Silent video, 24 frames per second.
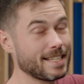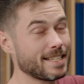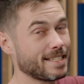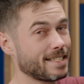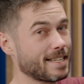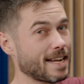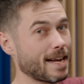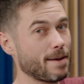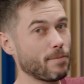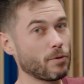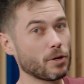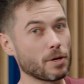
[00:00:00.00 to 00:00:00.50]
the
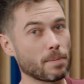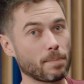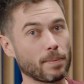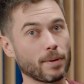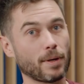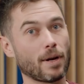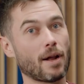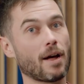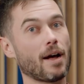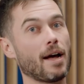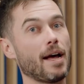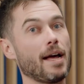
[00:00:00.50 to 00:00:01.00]
same would
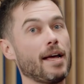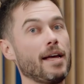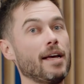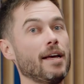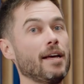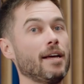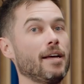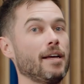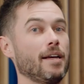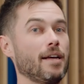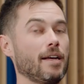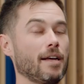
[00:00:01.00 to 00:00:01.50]
apply
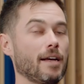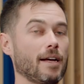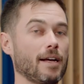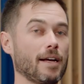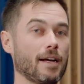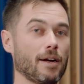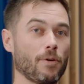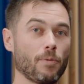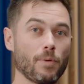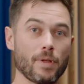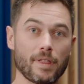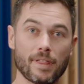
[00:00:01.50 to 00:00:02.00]

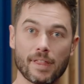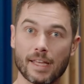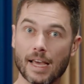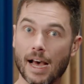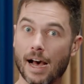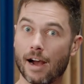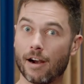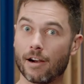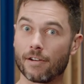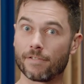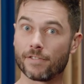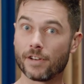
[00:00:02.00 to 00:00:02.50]
with the
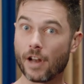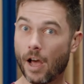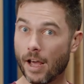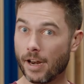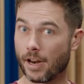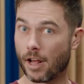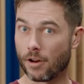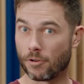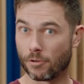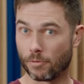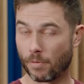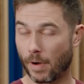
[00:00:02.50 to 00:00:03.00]

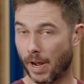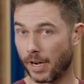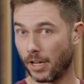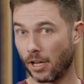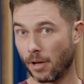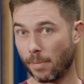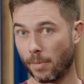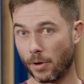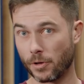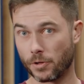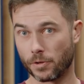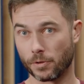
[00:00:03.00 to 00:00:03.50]
RF900
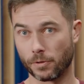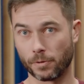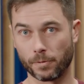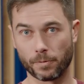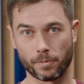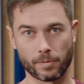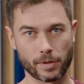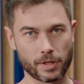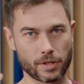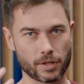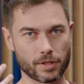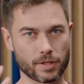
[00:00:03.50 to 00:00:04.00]
radio module,
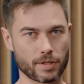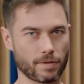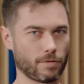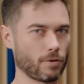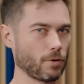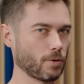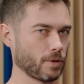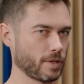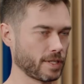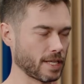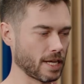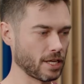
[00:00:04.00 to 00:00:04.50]
which is of
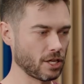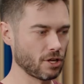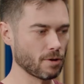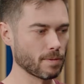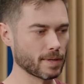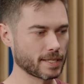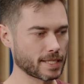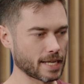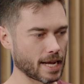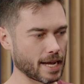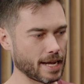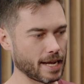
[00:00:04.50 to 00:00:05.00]
course that
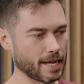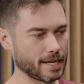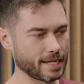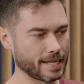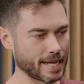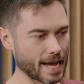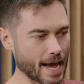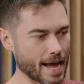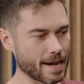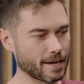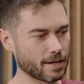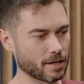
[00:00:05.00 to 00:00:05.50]
USA and
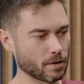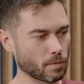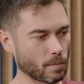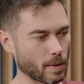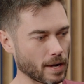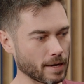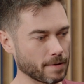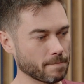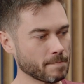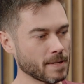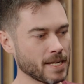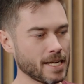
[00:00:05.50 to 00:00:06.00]
Canada
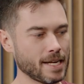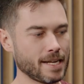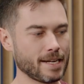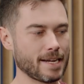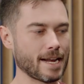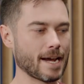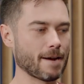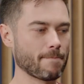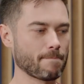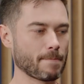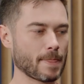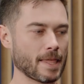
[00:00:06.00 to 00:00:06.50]
one.
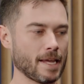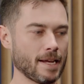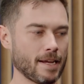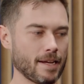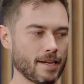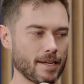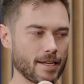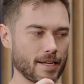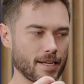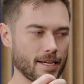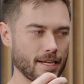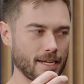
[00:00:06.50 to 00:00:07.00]
Now,
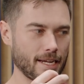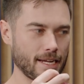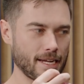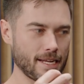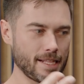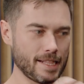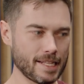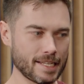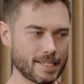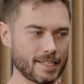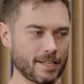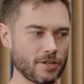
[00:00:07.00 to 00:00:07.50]

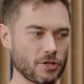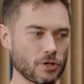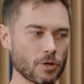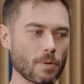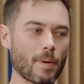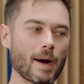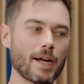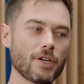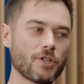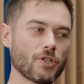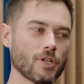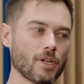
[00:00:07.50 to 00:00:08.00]
in this
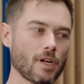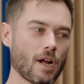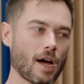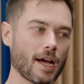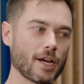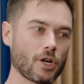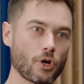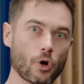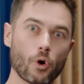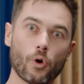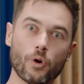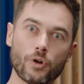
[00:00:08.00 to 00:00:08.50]
situation, I
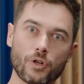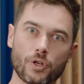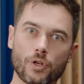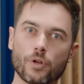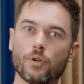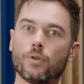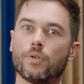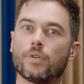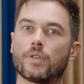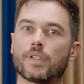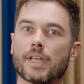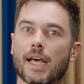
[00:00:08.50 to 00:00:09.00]
could
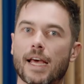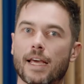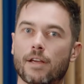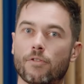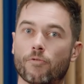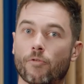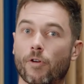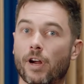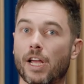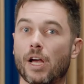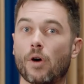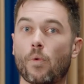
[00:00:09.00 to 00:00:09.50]
use a
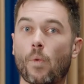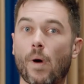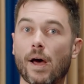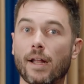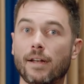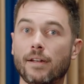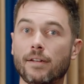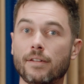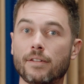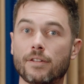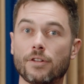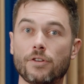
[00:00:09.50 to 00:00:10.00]
rear
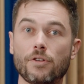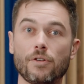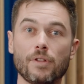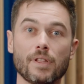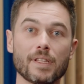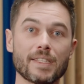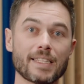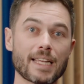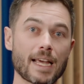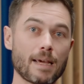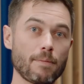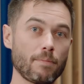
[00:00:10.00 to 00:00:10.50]
one to do the
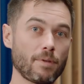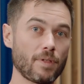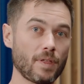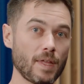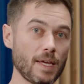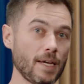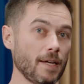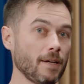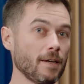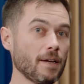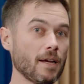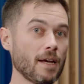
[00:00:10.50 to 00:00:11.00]
same
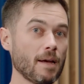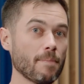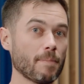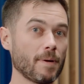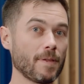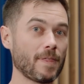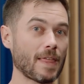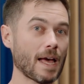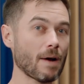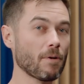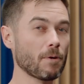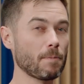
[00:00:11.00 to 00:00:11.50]
thing,
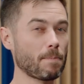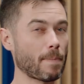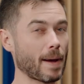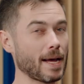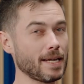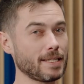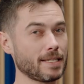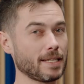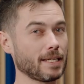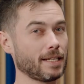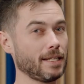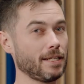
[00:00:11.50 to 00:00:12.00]
but that would
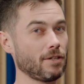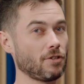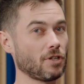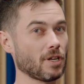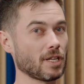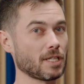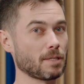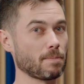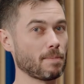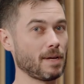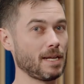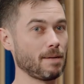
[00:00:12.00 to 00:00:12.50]
basically
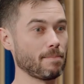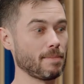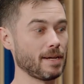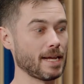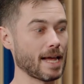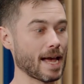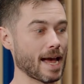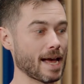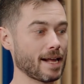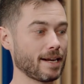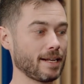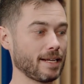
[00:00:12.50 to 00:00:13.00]
just mean me
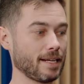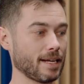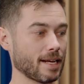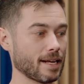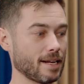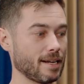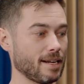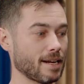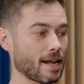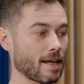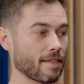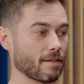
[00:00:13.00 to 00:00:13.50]
adding
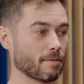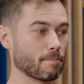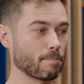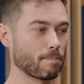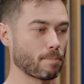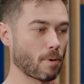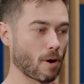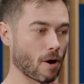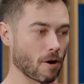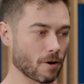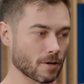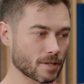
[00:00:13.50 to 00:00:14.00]
another
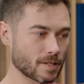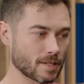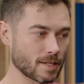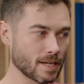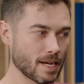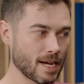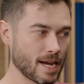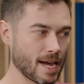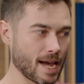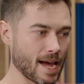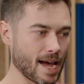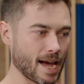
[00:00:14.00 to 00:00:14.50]
box
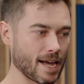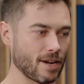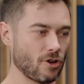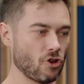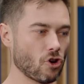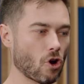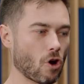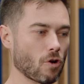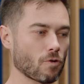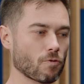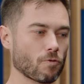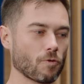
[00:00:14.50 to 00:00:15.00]
and
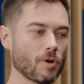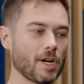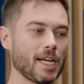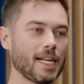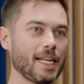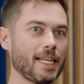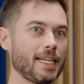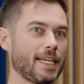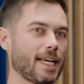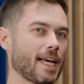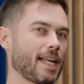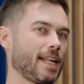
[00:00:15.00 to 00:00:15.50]
not
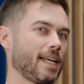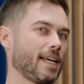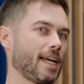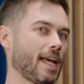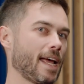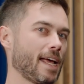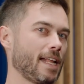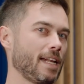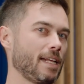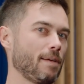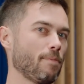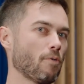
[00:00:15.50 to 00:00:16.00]
really getting
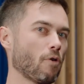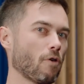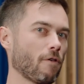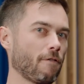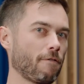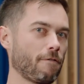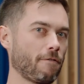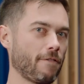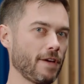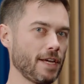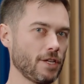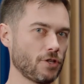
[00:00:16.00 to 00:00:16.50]
any more
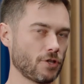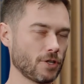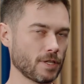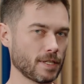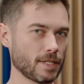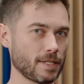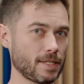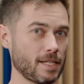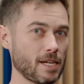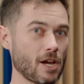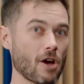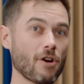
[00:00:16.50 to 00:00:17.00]

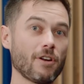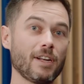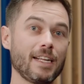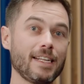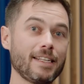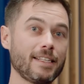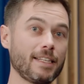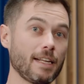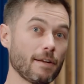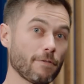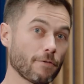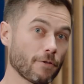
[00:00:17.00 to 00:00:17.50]
features. The only
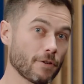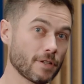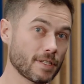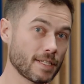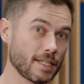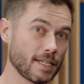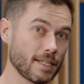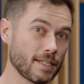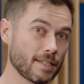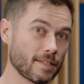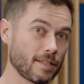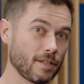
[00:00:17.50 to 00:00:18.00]
difference
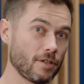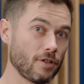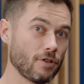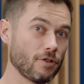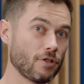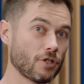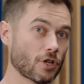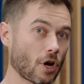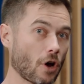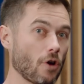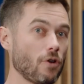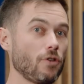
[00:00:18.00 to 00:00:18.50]
is that you
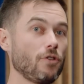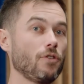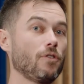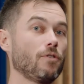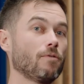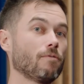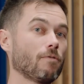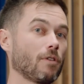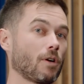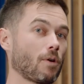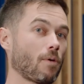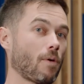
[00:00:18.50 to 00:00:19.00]
don't
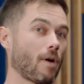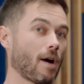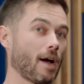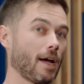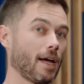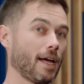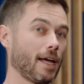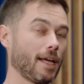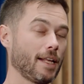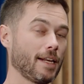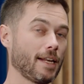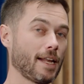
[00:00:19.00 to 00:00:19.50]

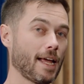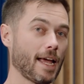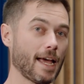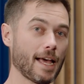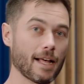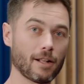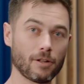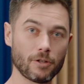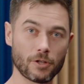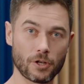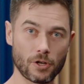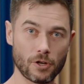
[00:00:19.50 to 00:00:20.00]
require an
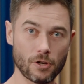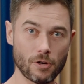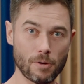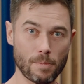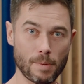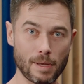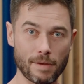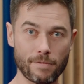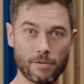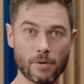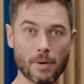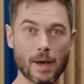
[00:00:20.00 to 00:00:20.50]
L cube
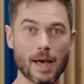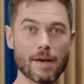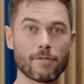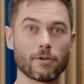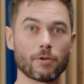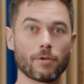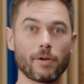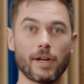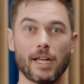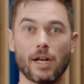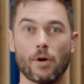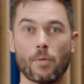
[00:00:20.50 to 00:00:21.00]
if you have a
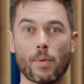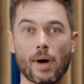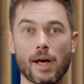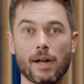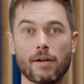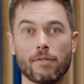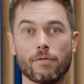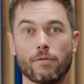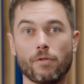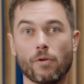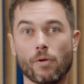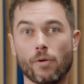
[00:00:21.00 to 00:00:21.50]
rear
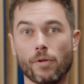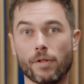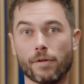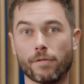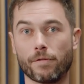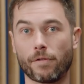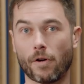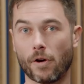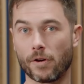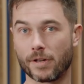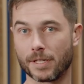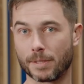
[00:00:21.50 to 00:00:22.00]
one for the
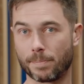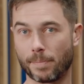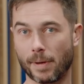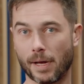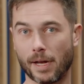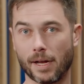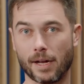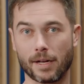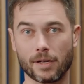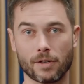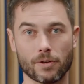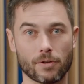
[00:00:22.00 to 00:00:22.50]
focus
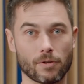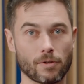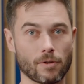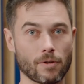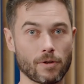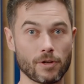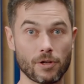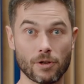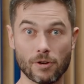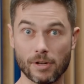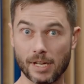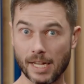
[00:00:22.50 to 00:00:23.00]
bug or
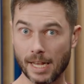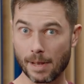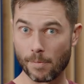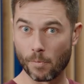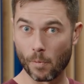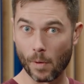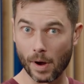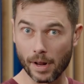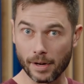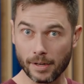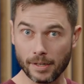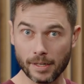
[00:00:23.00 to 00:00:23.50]

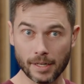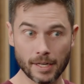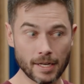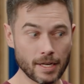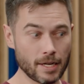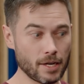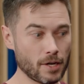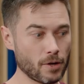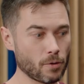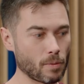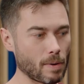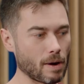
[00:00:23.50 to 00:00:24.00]
UDM1,
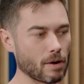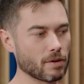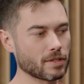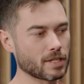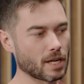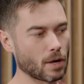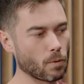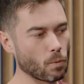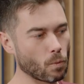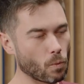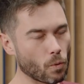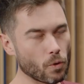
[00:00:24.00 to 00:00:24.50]
whereas
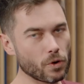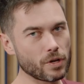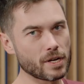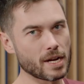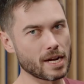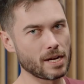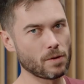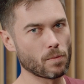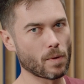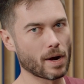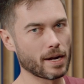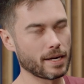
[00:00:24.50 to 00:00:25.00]
I would
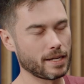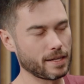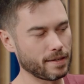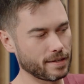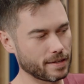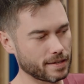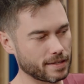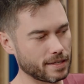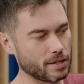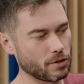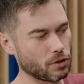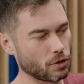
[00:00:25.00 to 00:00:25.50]
need one in
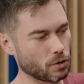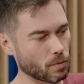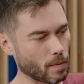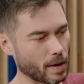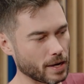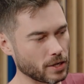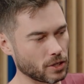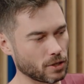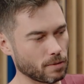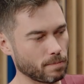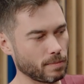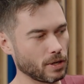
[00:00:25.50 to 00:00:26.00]
this
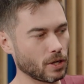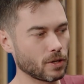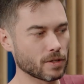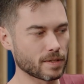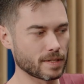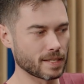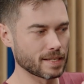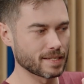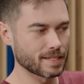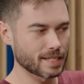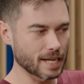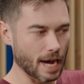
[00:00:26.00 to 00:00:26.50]
situation because
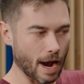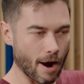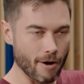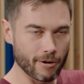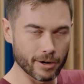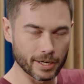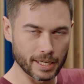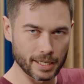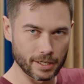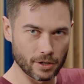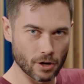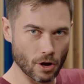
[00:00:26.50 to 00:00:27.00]
there's
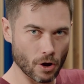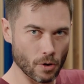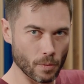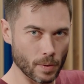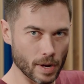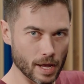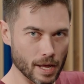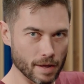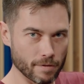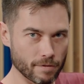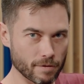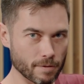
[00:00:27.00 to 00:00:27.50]
currently
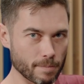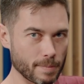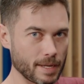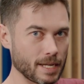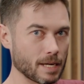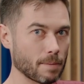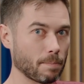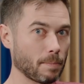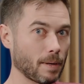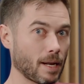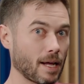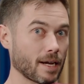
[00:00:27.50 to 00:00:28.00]
nowhere for me
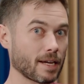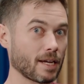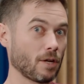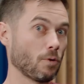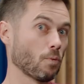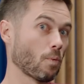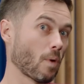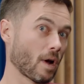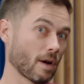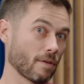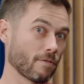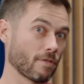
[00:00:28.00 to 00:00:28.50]
to plug
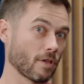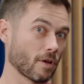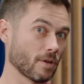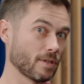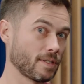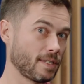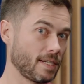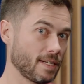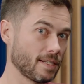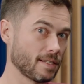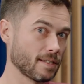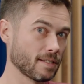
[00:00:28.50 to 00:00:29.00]
in one of those
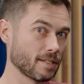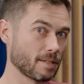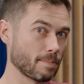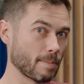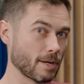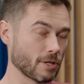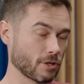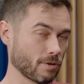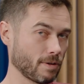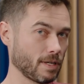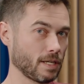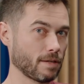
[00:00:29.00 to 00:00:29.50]
distance
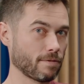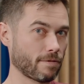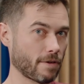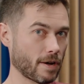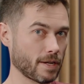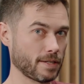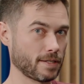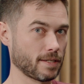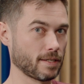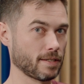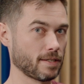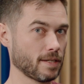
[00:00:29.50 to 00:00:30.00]
measuring
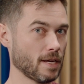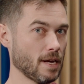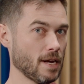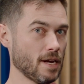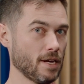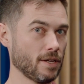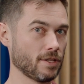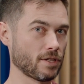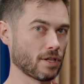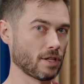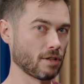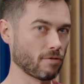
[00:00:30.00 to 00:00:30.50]
devices.
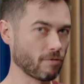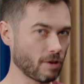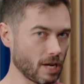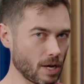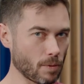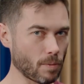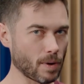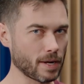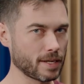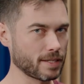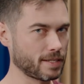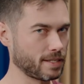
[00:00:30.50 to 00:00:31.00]
So the rear
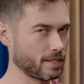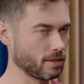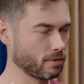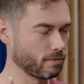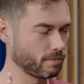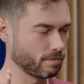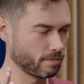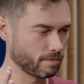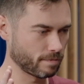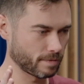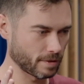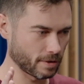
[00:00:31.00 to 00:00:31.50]
one is
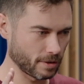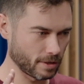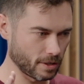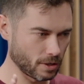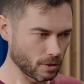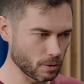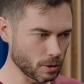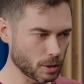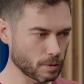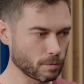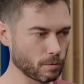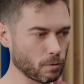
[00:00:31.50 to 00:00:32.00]
still very
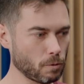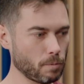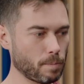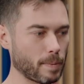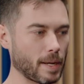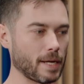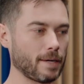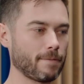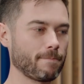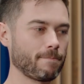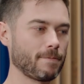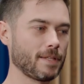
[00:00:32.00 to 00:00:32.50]
useful,
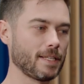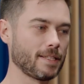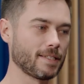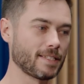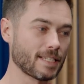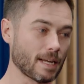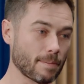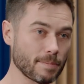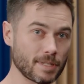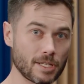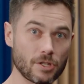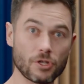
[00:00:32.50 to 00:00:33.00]
but in
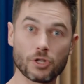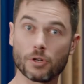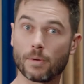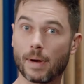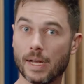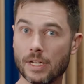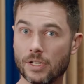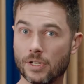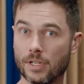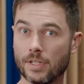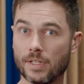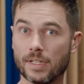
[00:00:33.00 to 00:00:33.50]
some
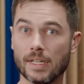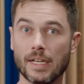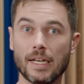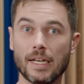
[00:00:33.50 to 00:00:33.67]
situations